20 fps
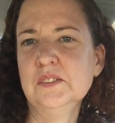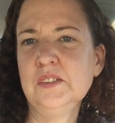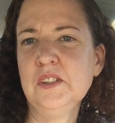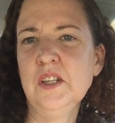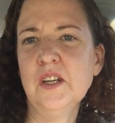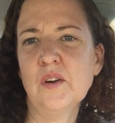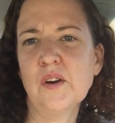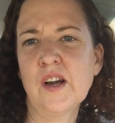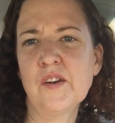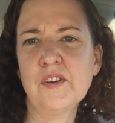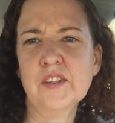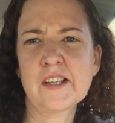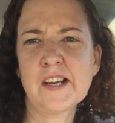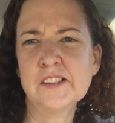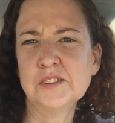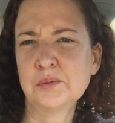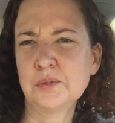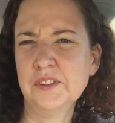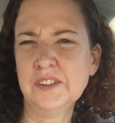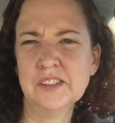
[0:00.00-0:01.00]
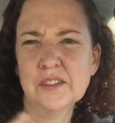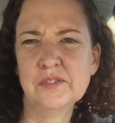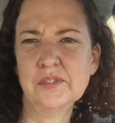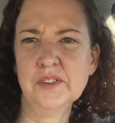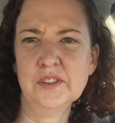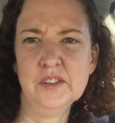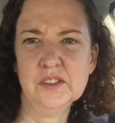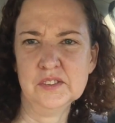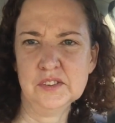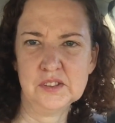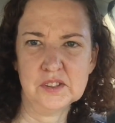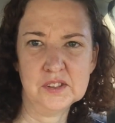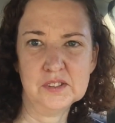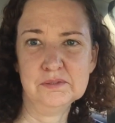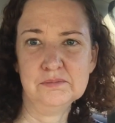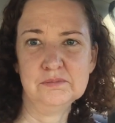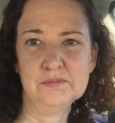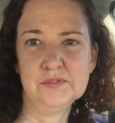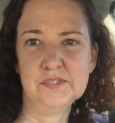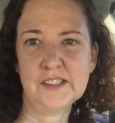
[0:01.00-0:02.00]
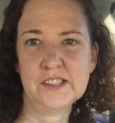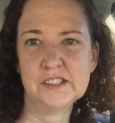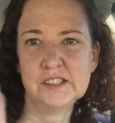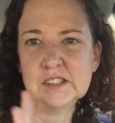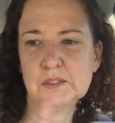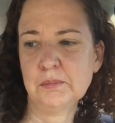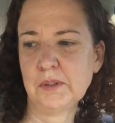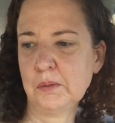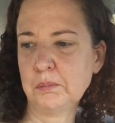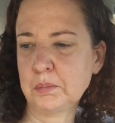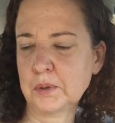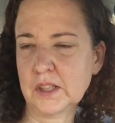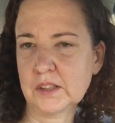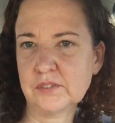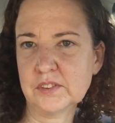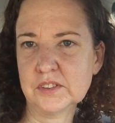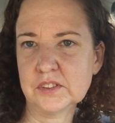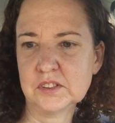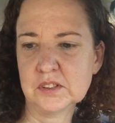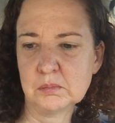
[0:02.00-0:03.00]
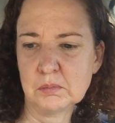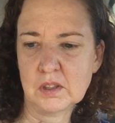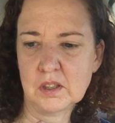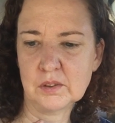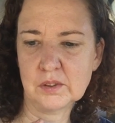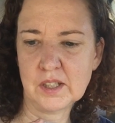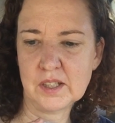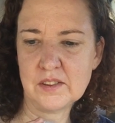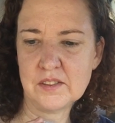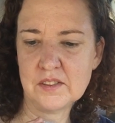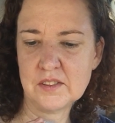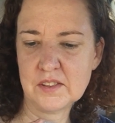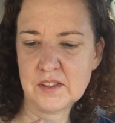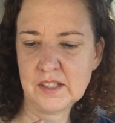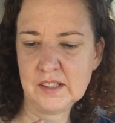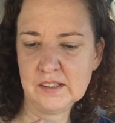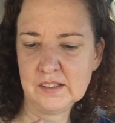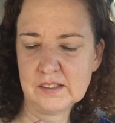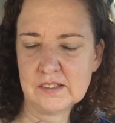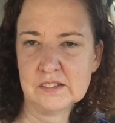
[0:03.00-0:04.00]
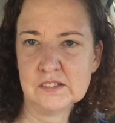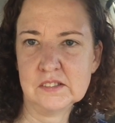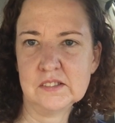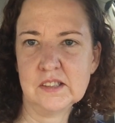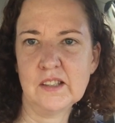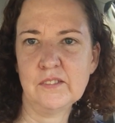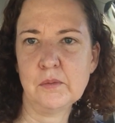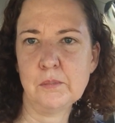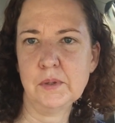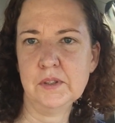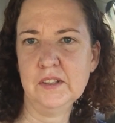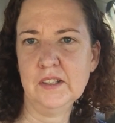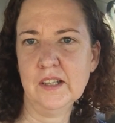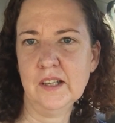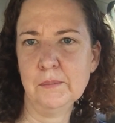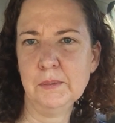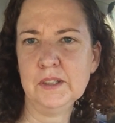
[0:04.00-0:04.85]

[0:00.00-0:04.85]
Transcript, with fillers: you know, avocado is really good for you. So that's my breakfast tomorrow, I think, instead of a banana.